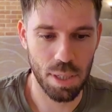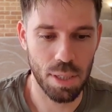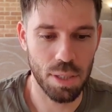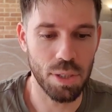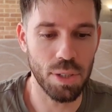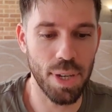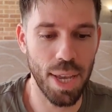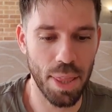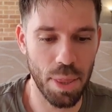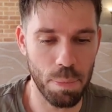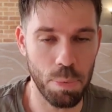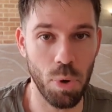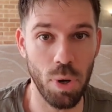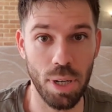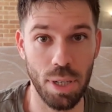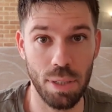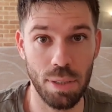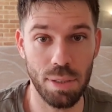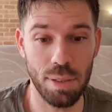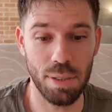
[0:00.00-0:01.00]
You get the
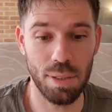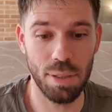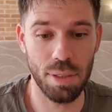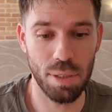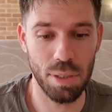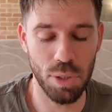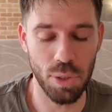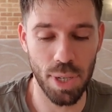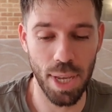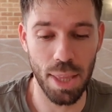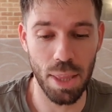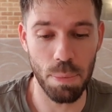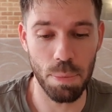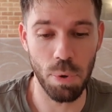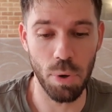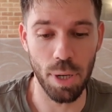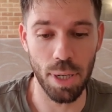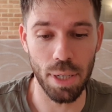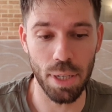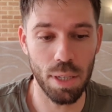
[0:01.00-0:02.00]
point. You get the
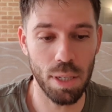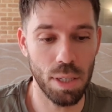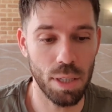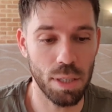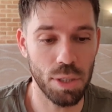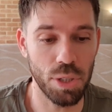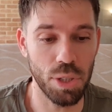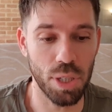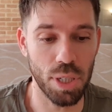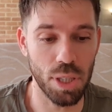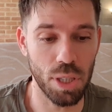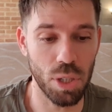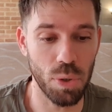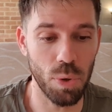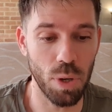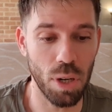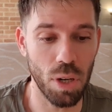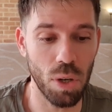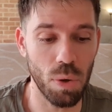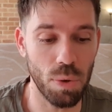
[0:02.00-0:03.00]
point. You can
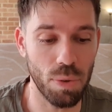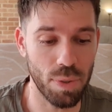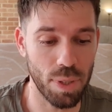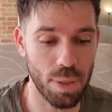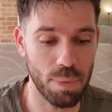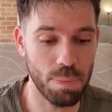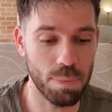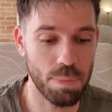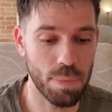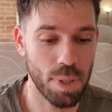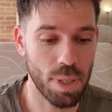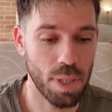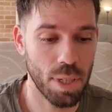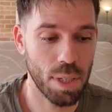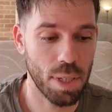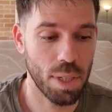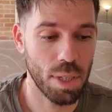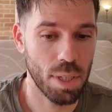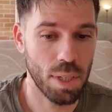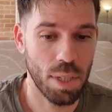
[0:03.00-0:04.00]
do a lot with it.
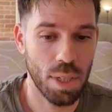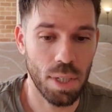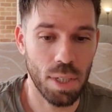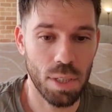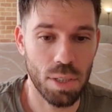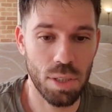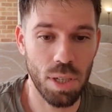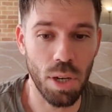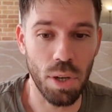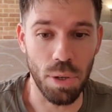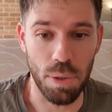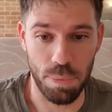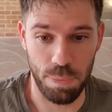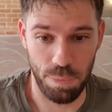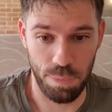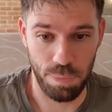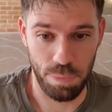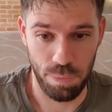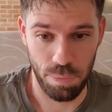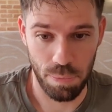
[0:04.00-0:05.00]

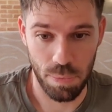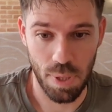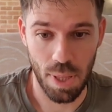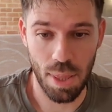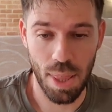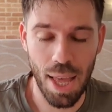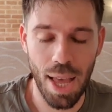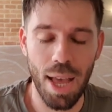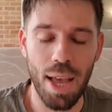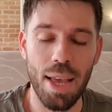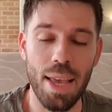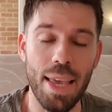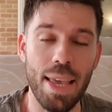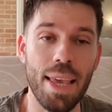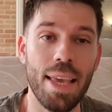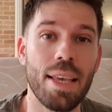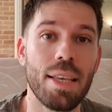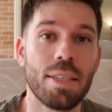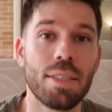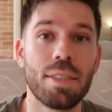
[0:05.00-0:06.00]
So
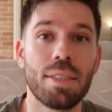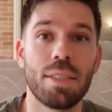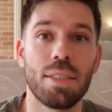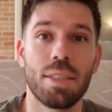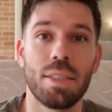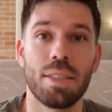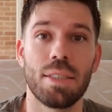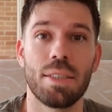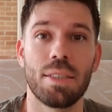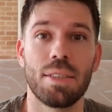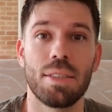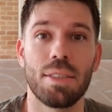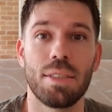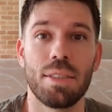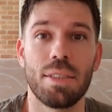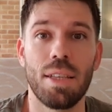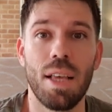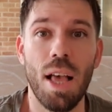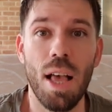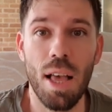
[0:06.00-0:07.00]
that is
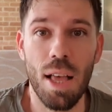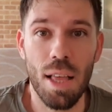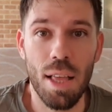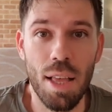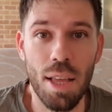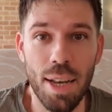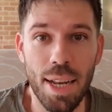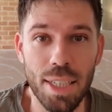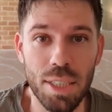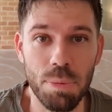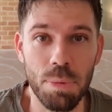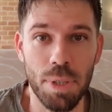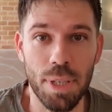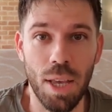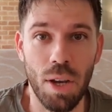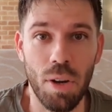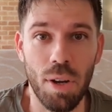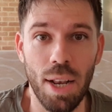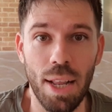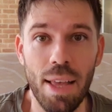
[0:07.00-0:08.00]
an estimate
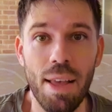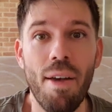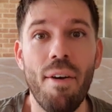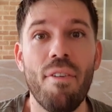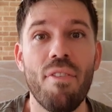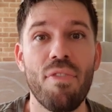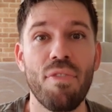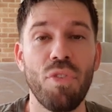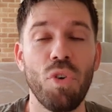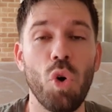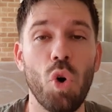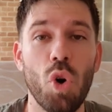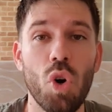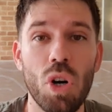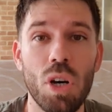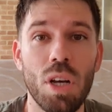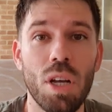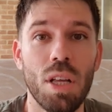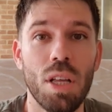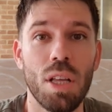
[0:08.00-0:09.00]
calculator
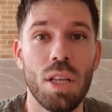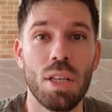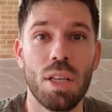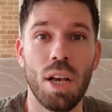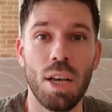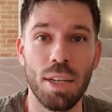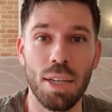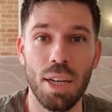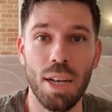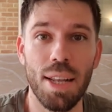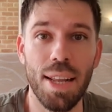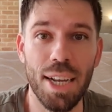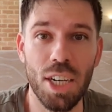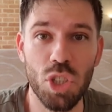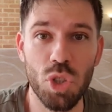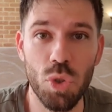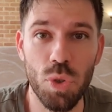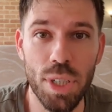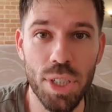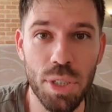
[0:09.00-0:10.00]
for an
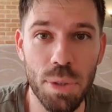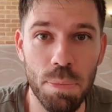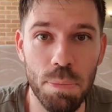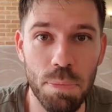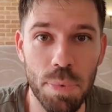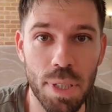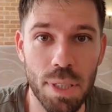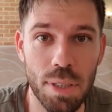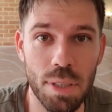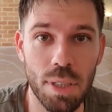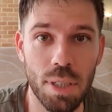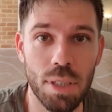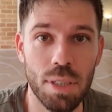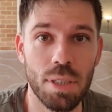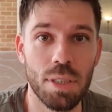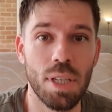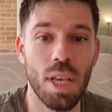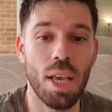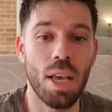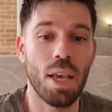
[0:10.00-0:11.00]
electrician
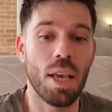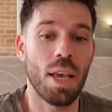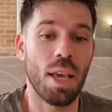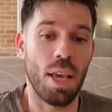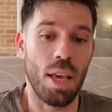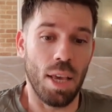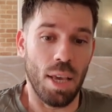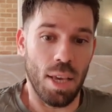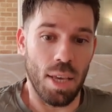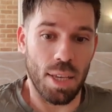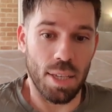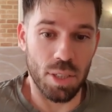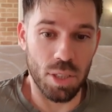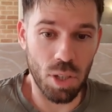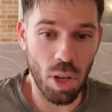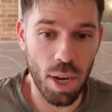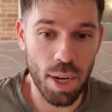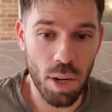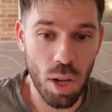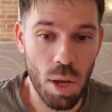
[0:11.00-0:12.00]
business.
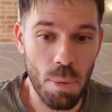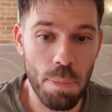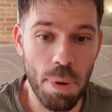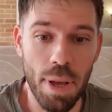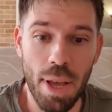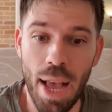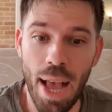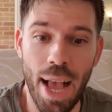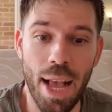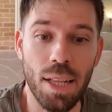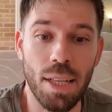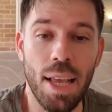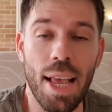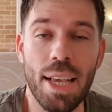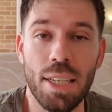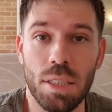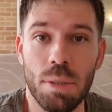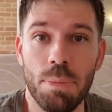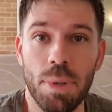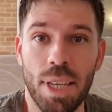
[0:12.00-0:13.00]
Sign up at
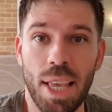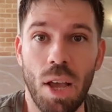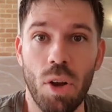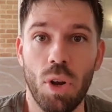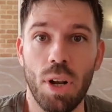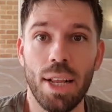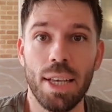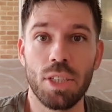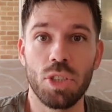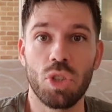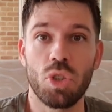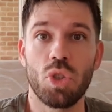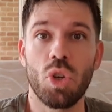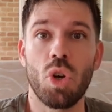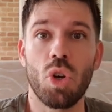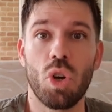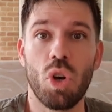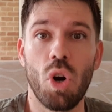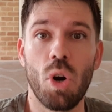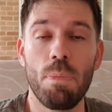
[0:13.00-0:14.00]

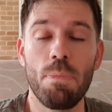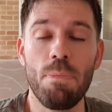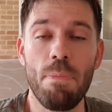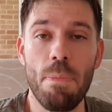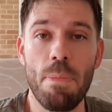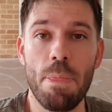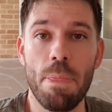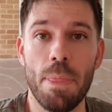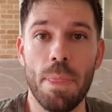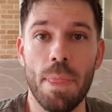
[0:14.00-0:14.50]
estimatecalculators.com.